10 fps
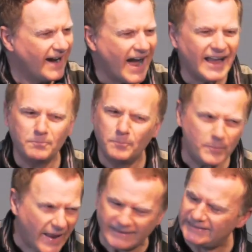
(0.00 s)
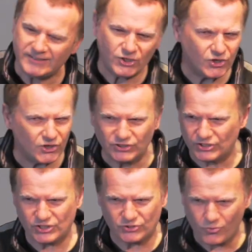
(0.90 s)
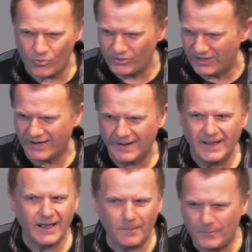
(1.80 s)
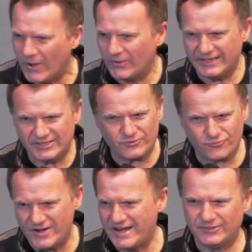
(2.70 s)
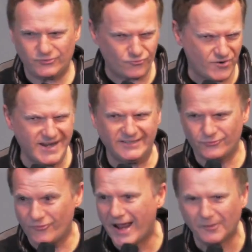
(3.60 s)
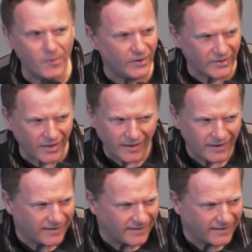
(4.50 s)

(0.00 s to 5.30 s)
I bet he heard a story about his great-great-grandmother.